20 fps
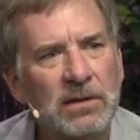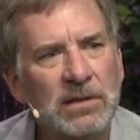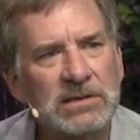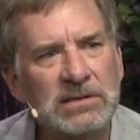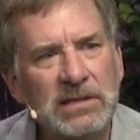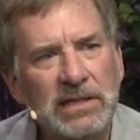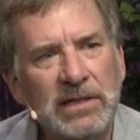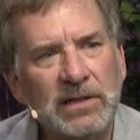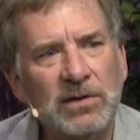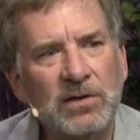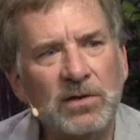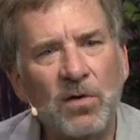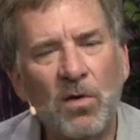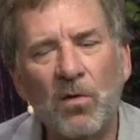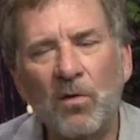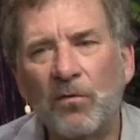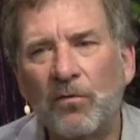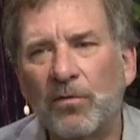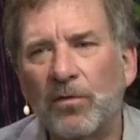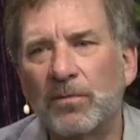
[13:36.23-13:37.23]
is it didn't
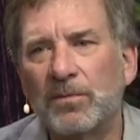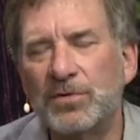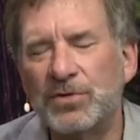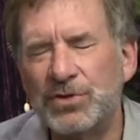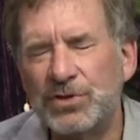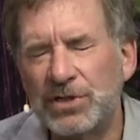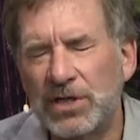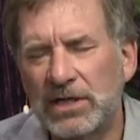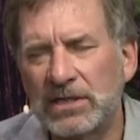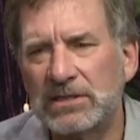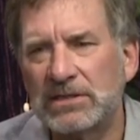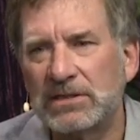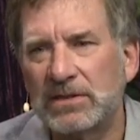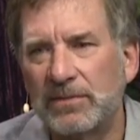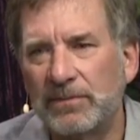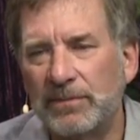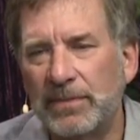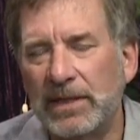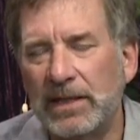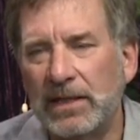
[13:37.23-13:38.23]
go from just
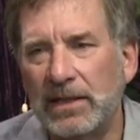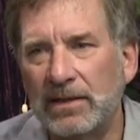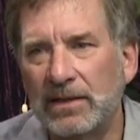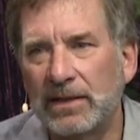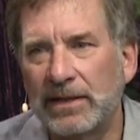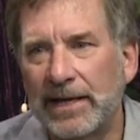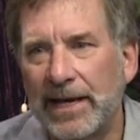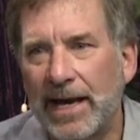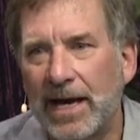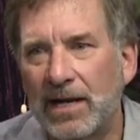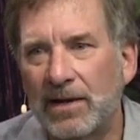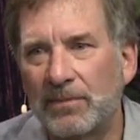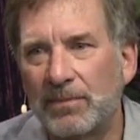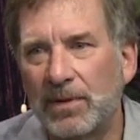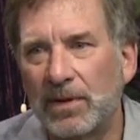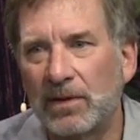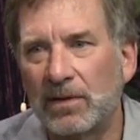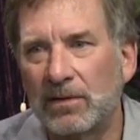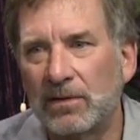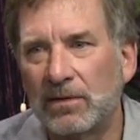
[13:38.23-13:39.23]
being the
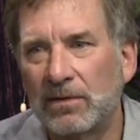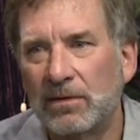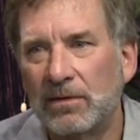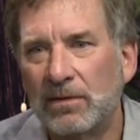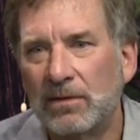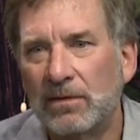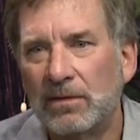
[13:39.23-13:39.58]
caterpillar